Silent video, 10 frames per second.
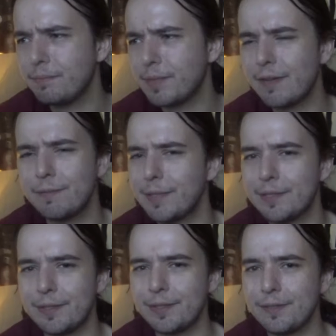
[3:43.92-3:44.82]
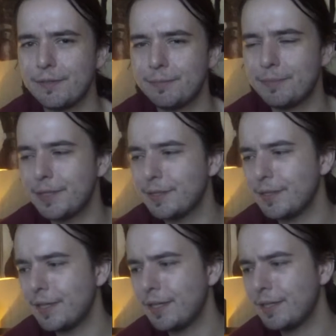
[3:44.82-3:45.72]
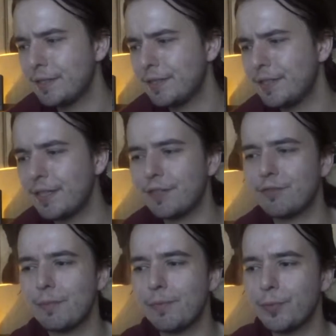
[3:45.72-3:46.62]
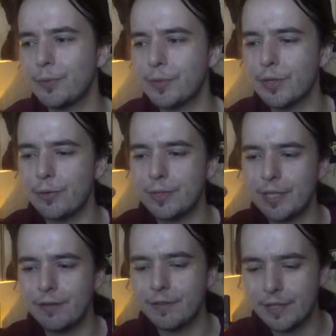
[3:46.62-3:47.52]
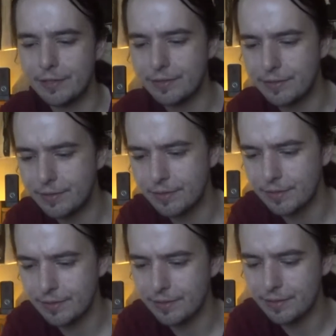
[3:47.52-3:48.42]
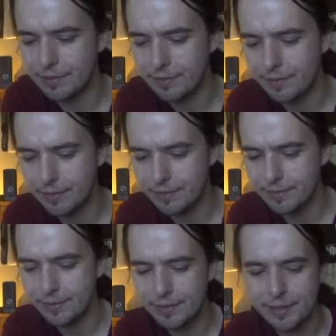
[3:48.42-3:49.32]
But I haven't beaten all of them. But in City, I just remember when he would go interrogate thugs.